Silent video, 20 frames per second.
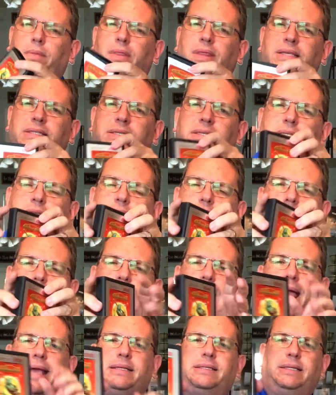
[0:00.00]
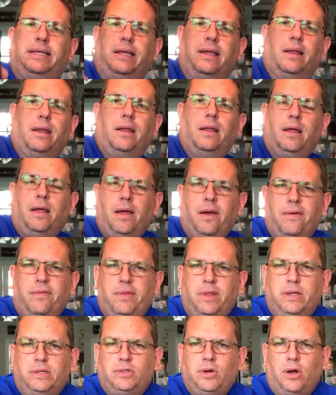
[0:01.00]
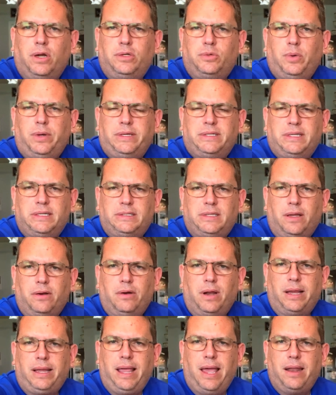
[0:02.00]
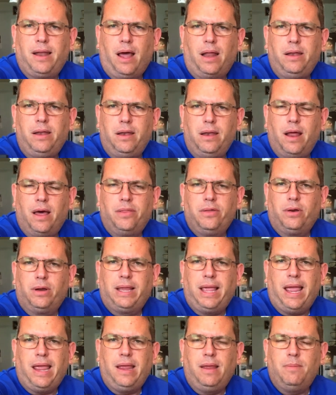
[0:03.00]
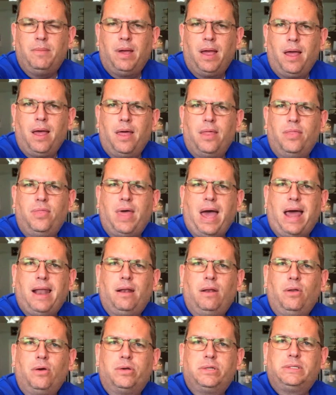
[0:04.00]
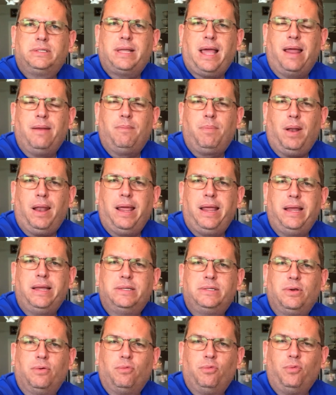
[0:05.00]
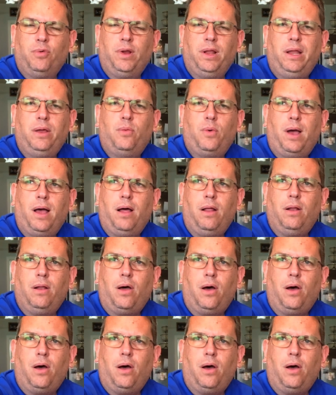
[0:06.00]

This is Galaxian for the Atari 2600. Again, another game that looks and plays really well